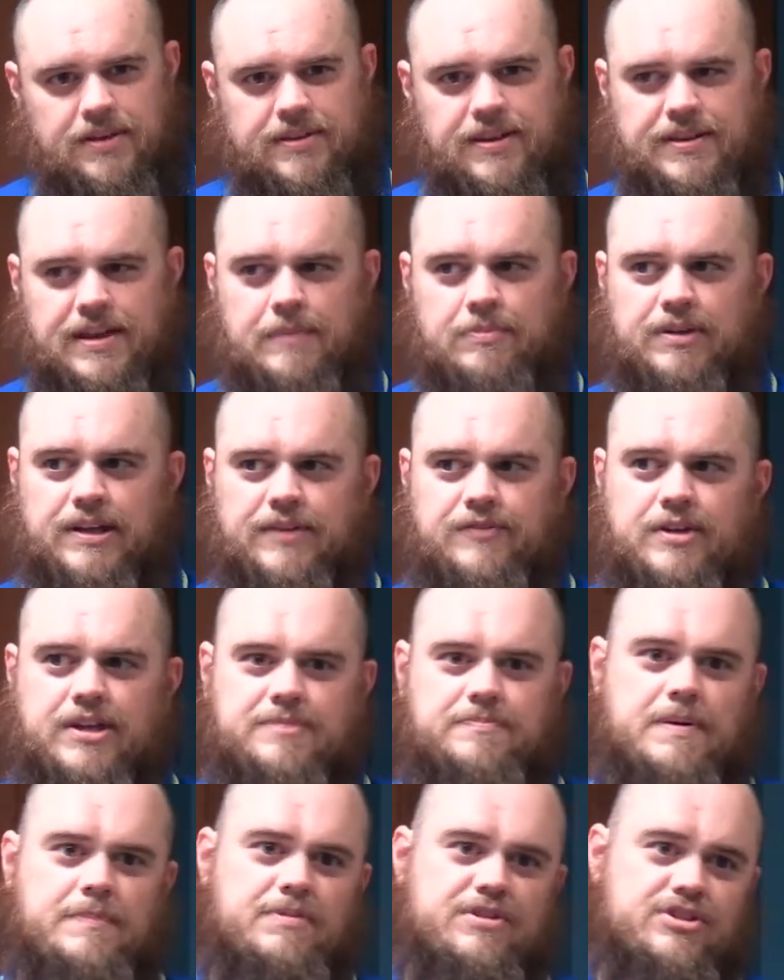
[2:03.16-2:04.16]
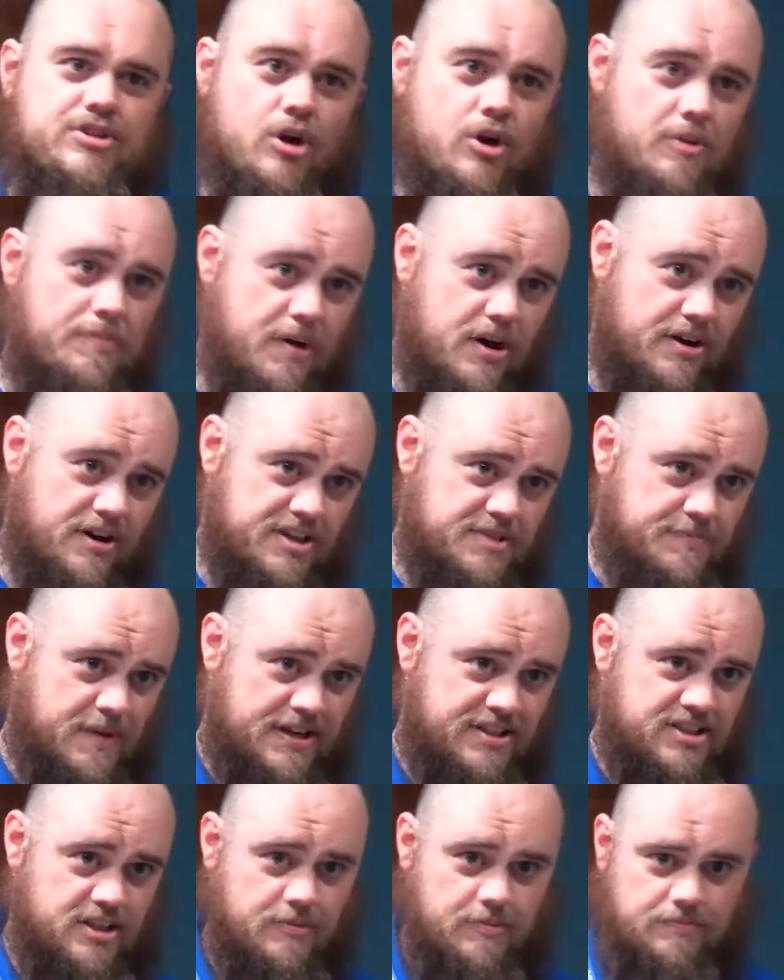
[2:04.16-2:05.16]
they believed has been bestowed upon us by
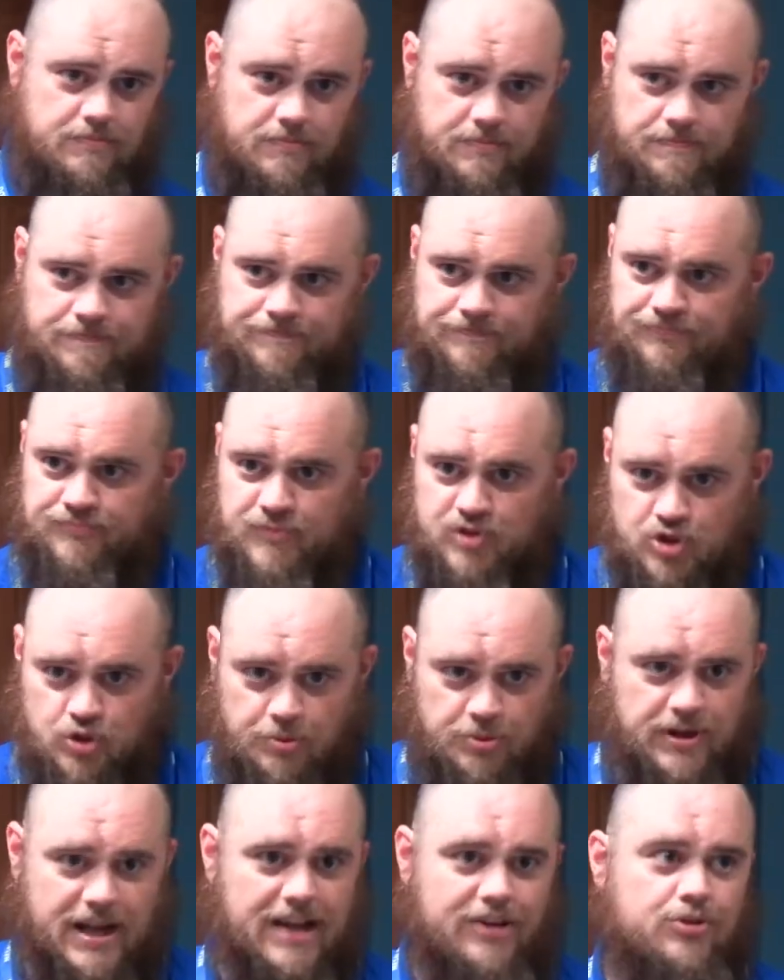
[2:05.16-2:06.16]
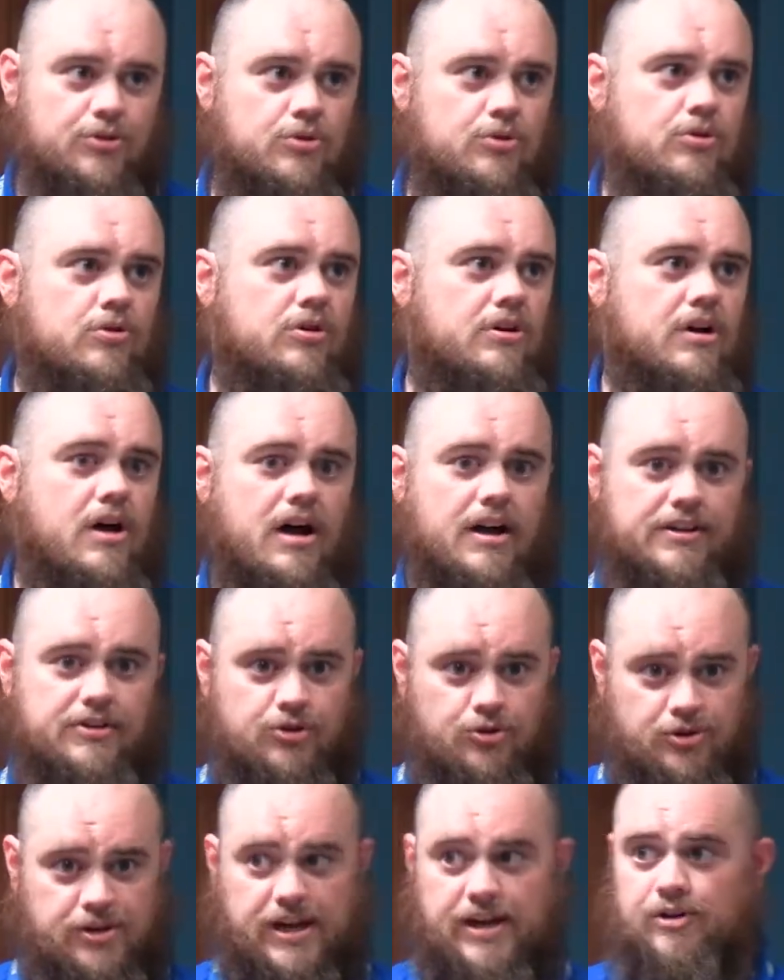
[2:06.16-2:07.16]
some supernatural God
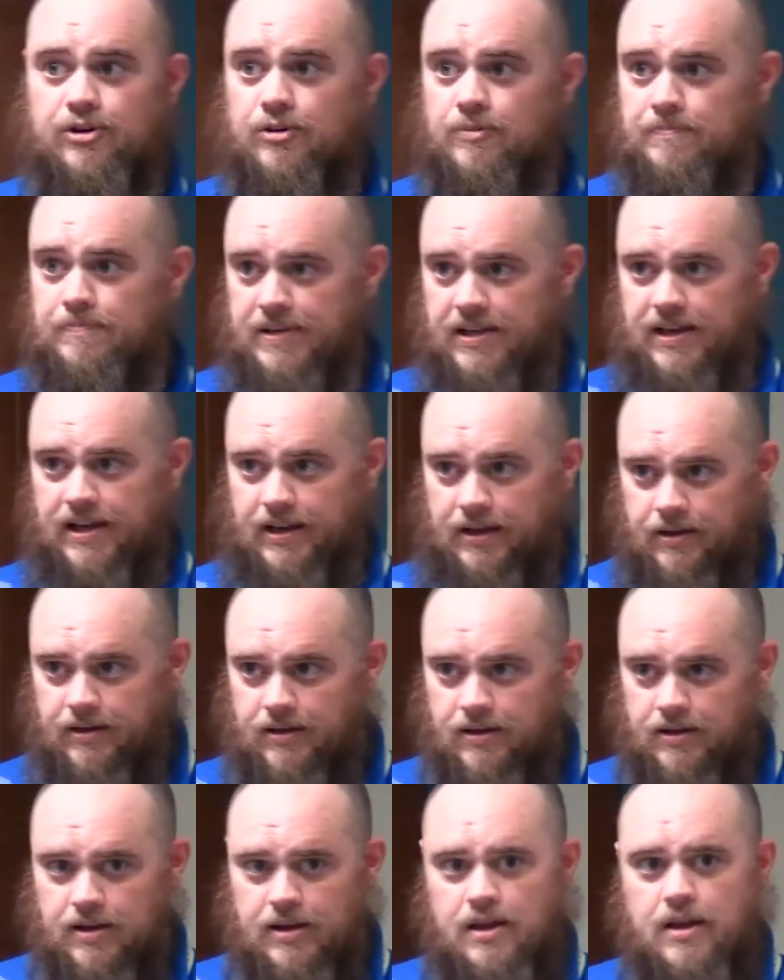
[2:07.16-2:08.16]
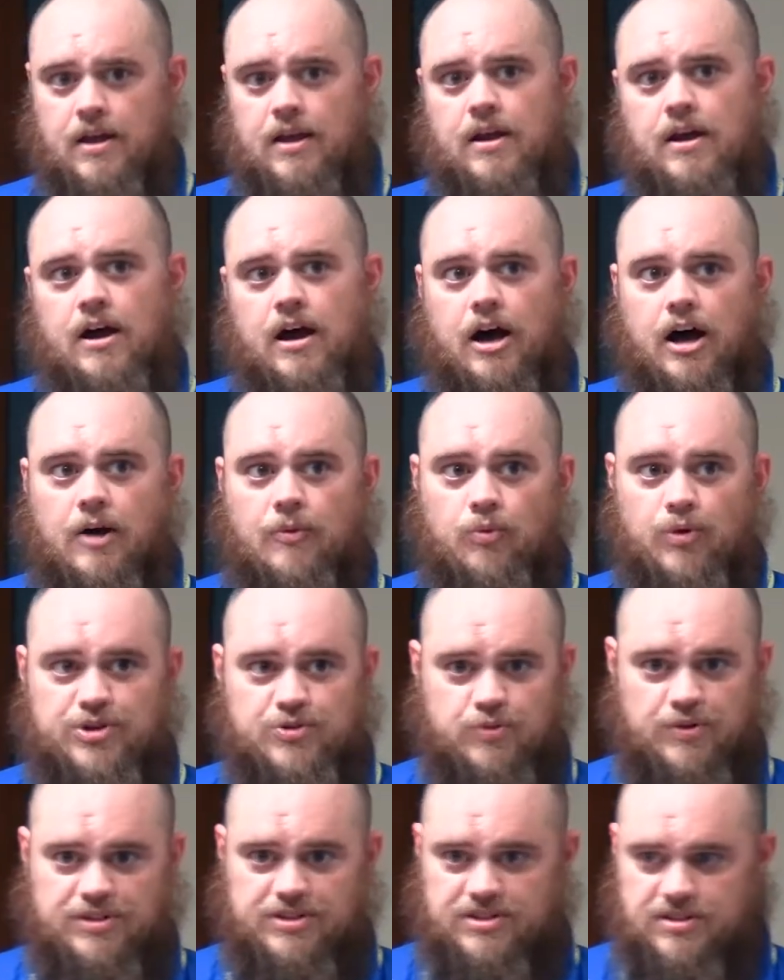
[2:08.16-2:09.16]
creator being, which
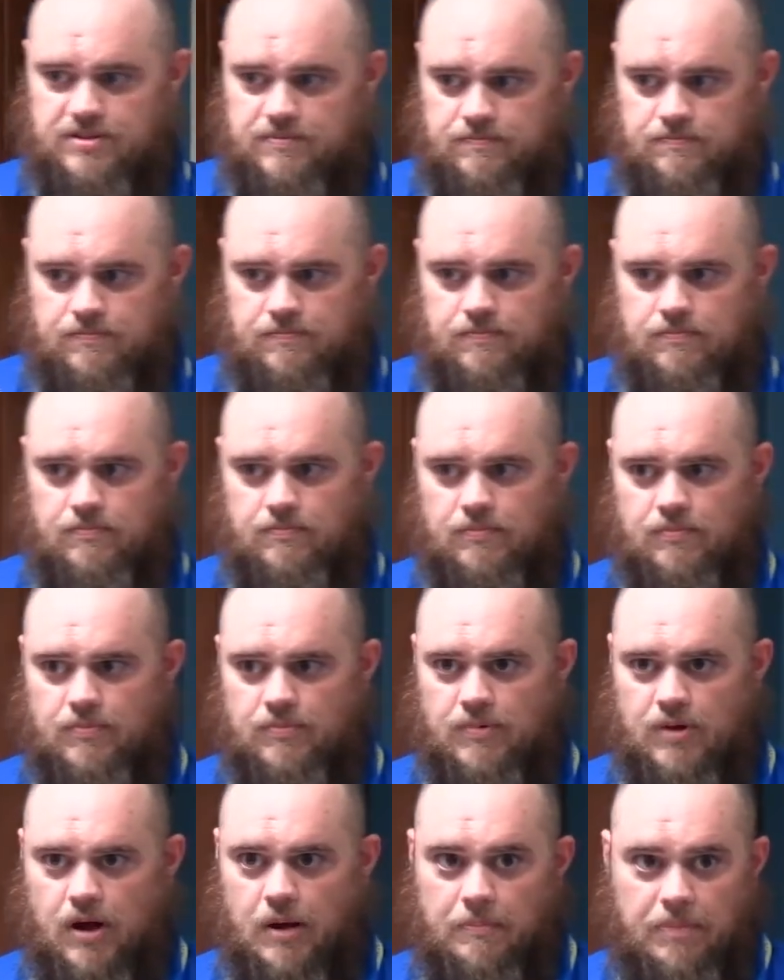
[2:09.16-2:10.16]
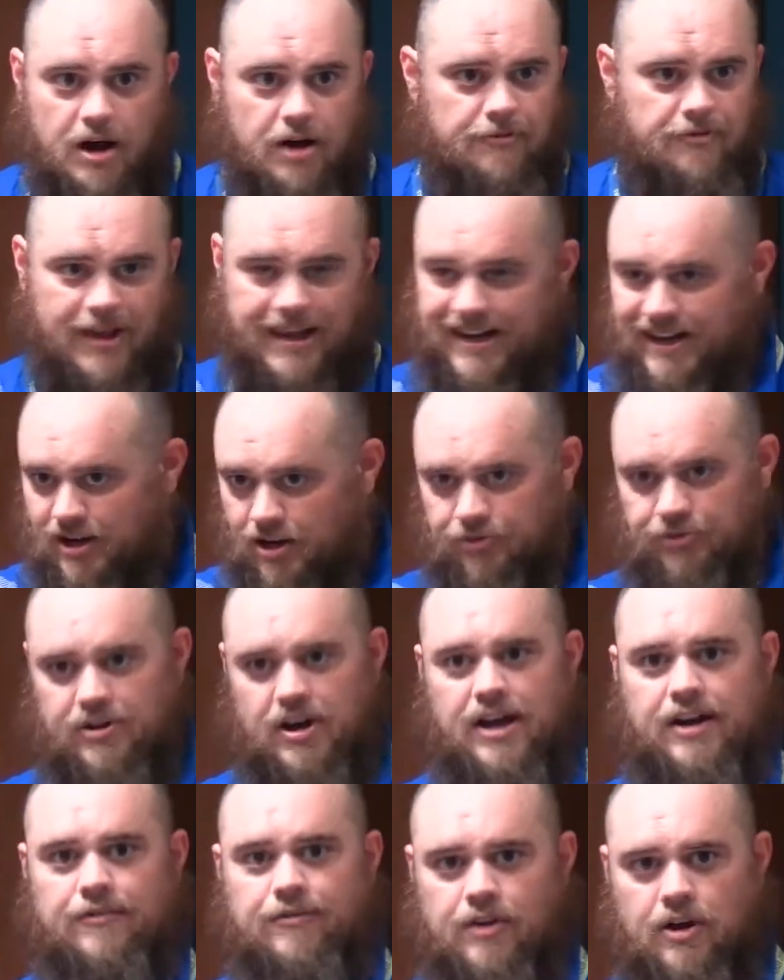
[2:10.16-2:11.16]
was above any other
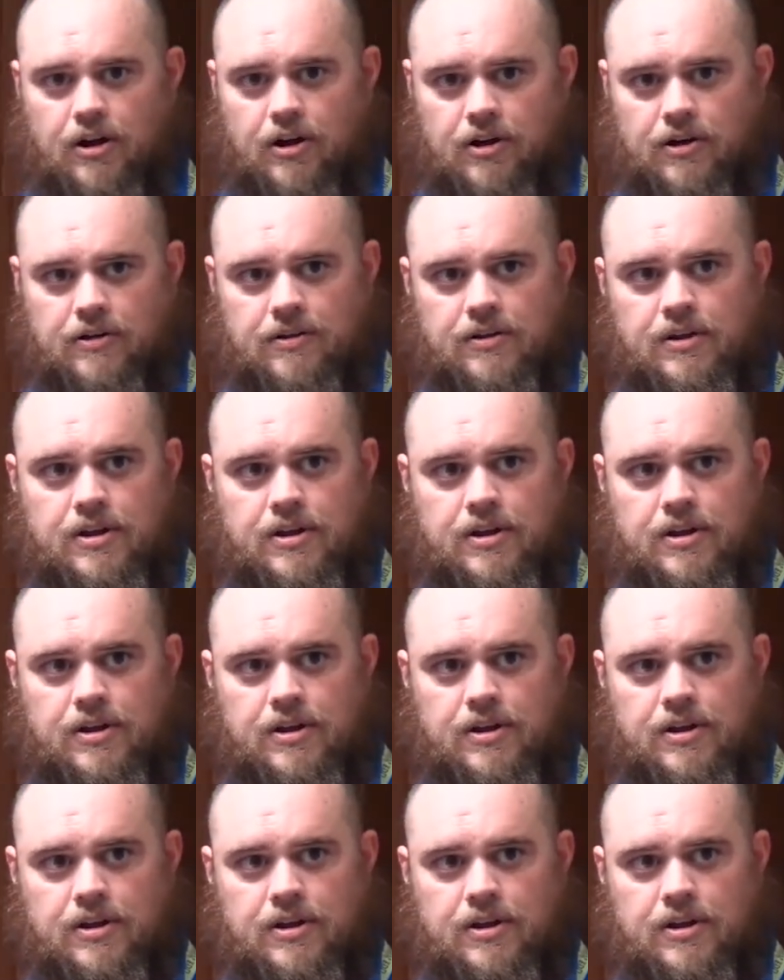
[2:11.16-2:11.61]
kind of law,